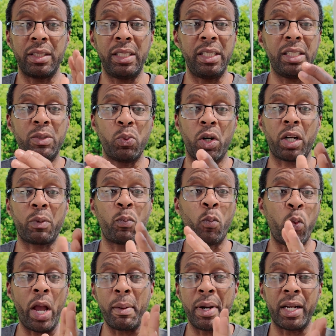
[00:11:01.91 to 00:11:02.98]
These work
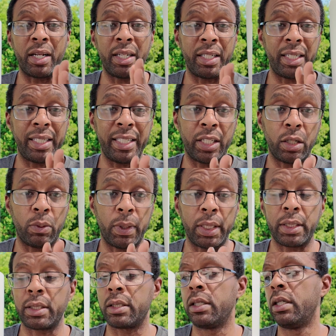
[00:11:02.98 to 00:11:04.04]
way better than the Eco
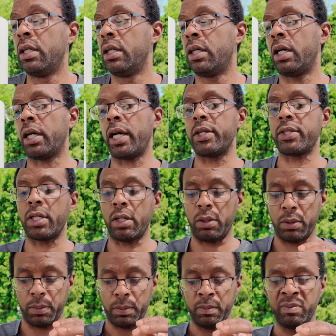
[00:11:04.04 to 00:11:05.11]
ones. Okay,
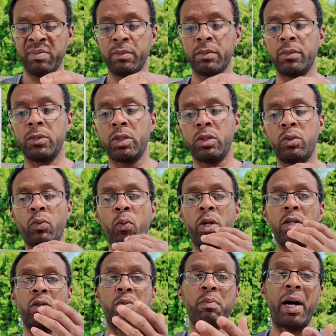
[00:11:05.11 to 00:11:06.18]
so
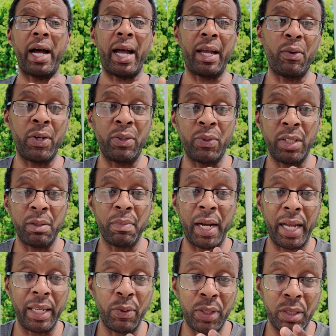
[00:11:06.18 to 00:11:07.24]
when you buy
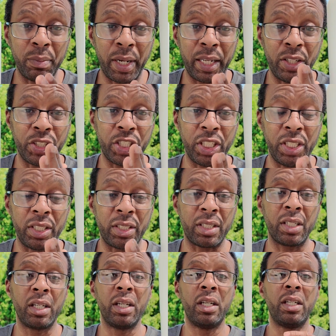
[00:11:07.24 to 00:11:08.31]
your
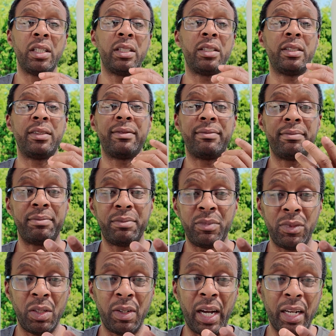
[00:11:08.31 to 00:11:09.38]
sheets,
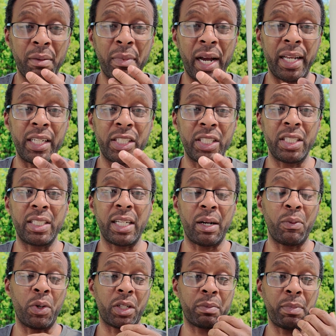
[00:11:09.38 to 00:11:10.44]
you got to buy the sheets
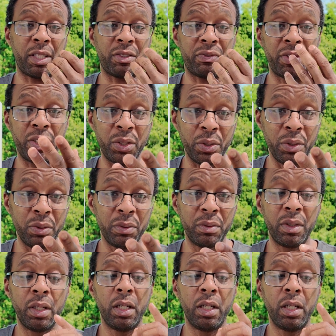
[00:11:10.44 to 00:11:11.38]
that works best for you.